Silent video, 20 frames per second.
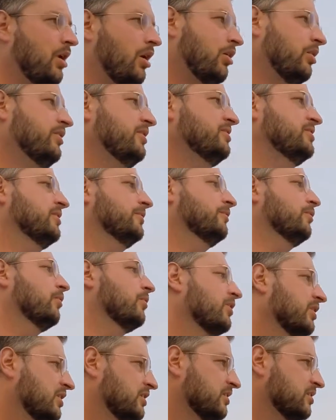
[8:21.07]
all these different
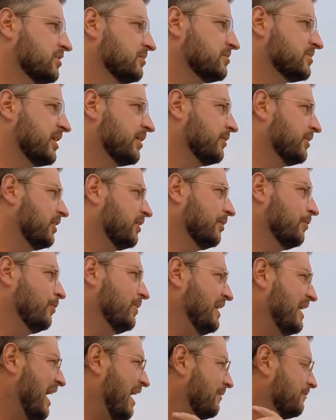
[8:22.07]
organisms out here. And
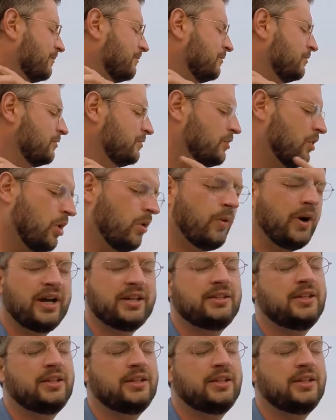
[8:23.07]
we have no